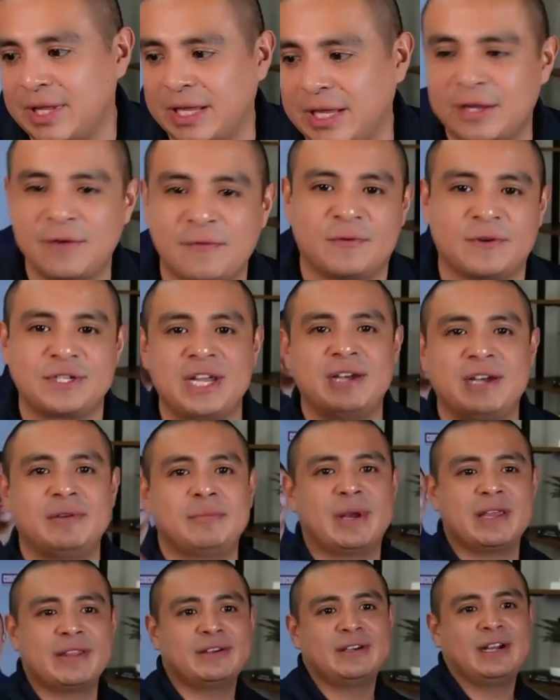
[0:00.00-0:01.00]
Thank you for
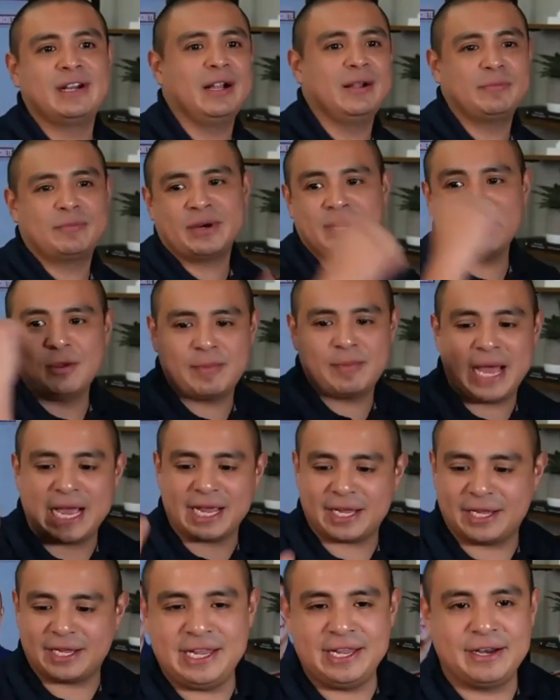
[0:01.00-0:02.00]
sharing, brother. I'll bring you
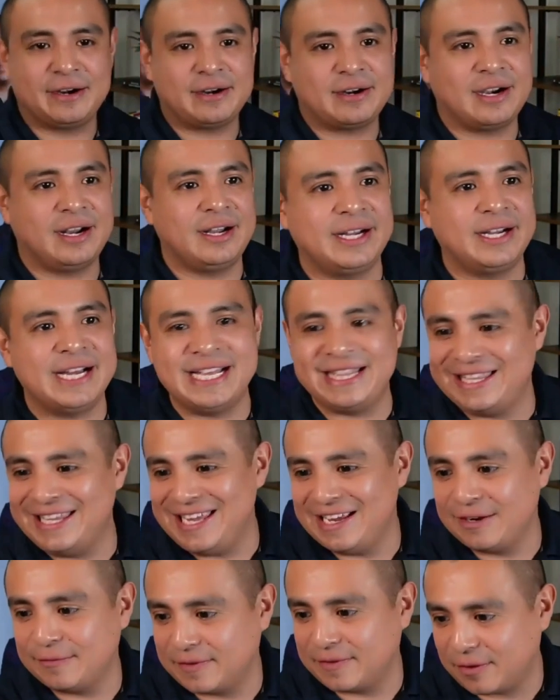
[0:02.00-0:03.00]
back here uh,
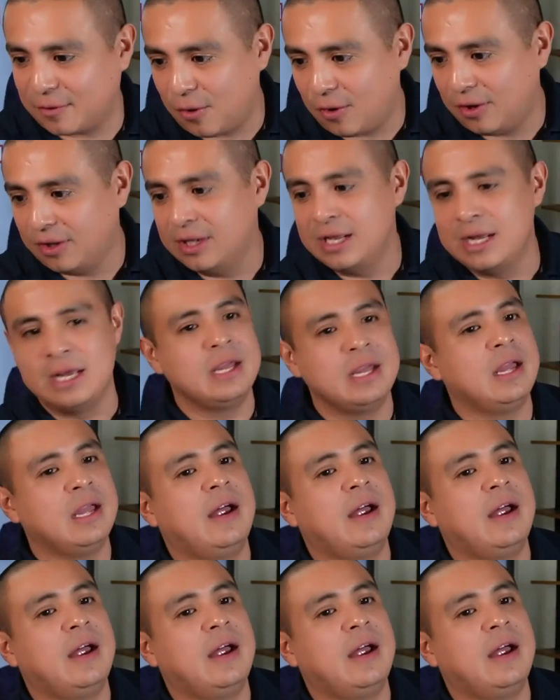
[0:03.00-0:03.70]
at the end of the call.